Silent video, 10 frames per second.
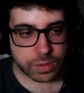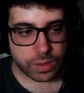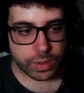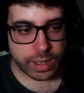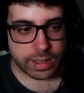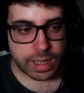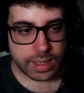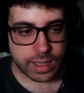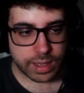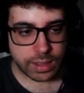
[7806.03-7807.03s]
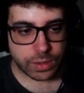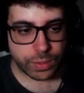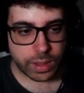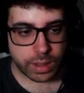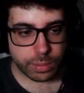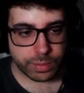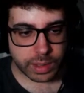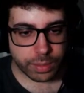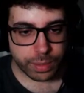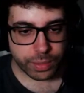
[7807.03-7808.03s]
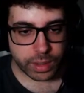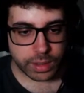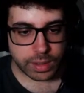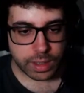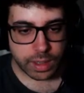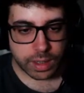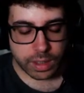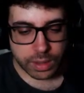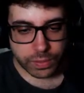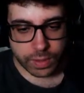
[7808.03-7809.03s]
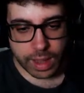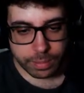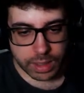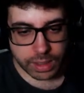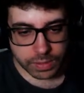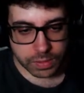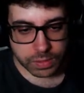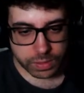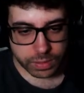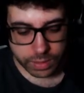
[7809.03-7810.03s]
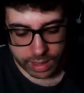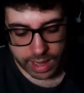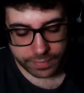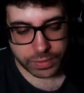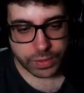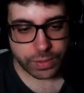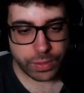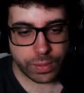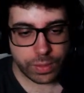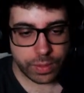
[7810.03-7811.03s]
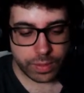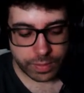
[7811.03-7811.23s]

So I think I need to do it in the movement component. So that means I'm gonna have to